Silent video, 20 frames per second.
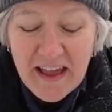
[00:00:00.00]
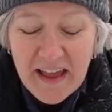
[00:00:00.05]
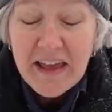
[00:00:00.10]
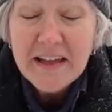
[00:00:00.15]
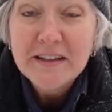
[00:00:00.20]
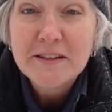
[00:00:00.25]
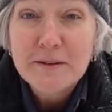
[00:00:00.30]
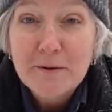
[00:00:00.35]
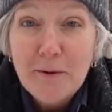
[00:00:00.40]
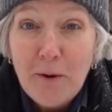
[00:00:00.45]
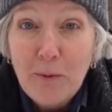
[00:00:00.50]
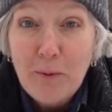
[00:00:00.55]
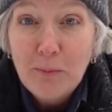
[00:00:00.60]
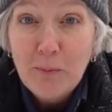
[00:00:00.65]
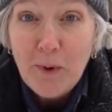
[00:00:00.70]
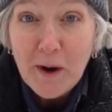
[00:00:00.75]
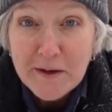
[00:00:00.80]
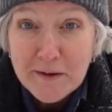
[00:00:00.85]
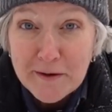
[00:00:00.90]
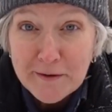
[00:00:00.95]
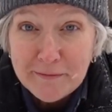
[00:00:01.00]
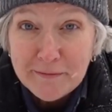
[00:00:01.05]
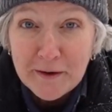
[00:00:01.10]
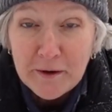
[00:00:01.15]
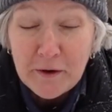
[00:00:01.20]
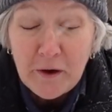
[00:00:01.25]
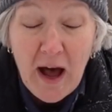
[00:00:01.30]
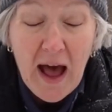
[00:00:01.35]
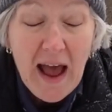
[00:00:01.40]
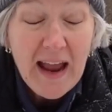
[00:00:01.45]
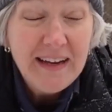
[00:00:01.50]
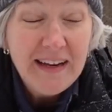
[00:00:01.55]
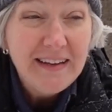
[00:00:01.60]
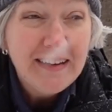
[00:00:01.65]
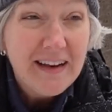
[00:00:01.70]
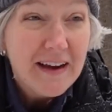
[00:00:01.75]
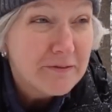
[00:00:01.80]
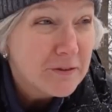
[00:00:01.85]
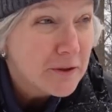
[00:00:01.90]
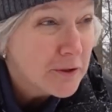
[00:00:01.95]
It's wonderful. I
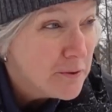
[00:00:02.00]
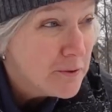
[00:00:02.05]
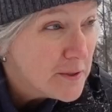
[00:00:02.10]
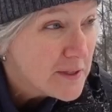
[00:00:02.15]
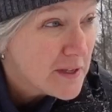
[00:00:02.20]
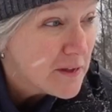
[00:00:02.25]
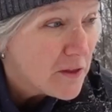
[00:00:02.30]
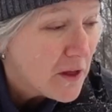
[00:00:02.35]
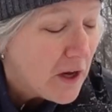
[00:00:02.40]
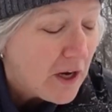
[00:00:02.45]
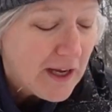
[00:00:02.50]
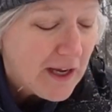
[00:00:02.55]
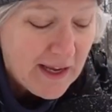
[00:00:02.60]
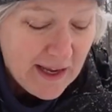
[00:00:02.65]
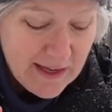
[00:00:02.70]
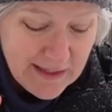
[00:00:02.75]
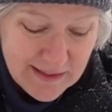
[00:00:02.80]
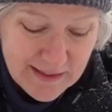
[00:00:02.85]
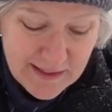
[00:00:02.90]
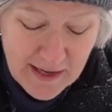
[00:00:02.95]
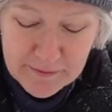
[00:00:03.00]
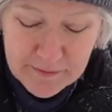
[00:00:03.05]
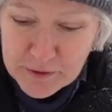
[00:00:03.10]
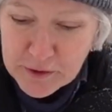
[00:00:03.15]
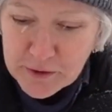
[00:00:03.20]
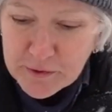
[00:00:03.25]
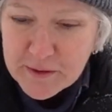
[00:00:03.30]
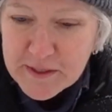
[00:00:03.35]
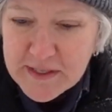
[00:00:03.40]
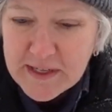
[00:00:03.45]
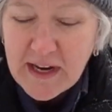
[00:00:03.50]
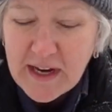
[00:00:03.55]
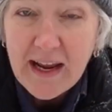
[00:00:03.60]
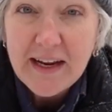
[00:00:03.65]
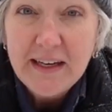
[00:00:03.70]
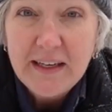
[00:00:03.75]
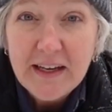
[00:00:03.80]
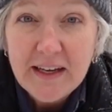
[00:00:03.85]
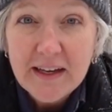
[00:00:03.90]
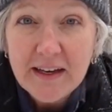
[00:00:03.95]
never lose a thought, never lose an
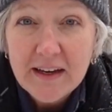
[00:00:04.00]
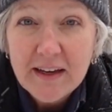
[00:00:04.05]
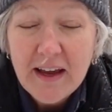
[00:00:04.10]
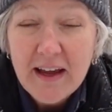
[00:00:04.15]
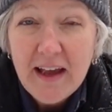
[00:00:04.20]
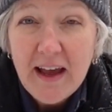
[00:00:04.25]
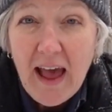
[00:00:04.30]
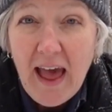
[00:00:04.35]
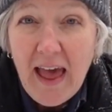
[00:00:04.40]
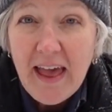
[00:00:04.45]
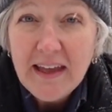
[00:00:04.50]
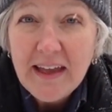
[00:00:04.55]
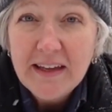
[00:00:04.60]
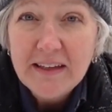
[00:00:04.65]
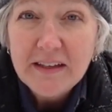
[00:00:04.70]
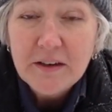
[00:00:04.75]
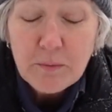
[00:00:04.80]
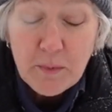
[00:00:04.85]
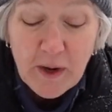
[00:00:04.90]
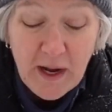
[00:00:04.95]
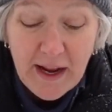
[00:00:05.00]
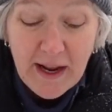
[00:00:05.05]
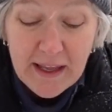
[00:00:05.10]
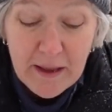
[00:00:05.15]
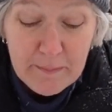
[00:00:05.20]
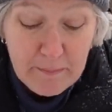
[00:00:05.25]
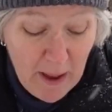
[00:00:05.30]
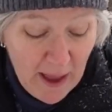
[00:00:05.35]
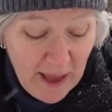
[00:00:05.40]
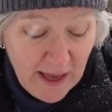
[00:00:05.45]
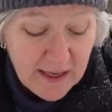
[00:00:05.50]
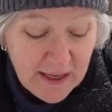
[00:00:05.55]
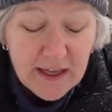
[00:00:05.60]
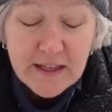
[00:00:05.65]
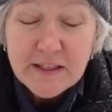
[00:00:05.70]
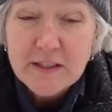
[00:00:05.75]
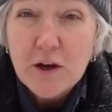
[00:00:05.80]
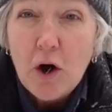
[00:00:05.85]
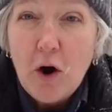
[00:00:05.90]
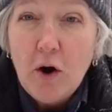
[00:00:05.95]
idea. And when I get back,
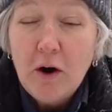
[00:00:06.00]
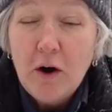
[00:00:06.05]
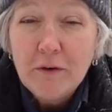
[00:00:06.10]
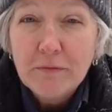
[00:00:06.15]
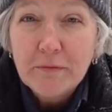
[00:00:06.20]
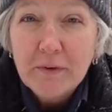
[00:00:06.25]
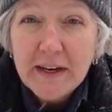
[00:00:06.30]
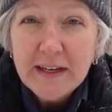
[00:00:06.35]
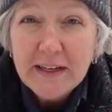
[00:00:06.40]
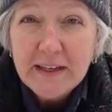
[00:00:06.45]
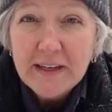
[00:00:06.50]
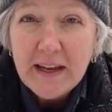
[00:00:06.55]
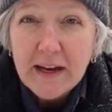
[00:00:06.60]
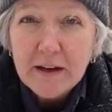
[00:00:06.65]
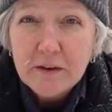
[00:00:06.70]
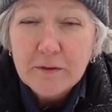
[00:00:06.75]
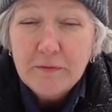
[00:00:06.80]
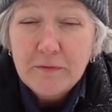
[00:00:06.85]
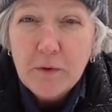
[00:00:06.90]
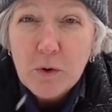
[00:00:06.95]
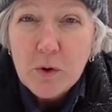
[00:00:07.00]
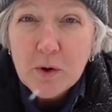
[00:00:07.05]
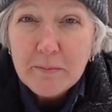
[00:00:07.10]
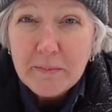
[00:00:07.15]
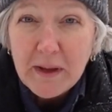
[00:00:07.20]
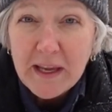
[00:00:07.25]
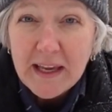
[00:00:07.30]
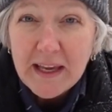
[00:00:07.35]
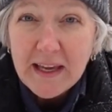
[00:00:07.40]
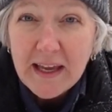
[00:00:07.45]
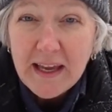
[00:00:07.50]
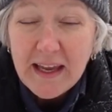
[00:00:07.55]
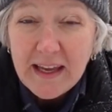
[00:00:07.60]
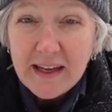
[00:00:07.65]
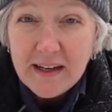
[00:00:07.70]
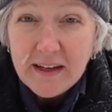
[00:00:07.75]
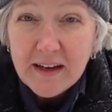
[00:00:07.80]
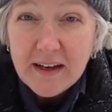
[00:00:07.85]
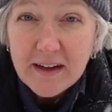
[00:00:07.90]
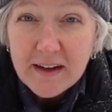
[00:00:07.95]
it's all written down for me
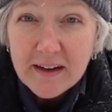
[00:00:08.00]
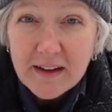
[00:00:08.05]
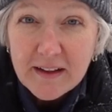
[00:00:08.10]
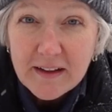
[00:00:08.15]
in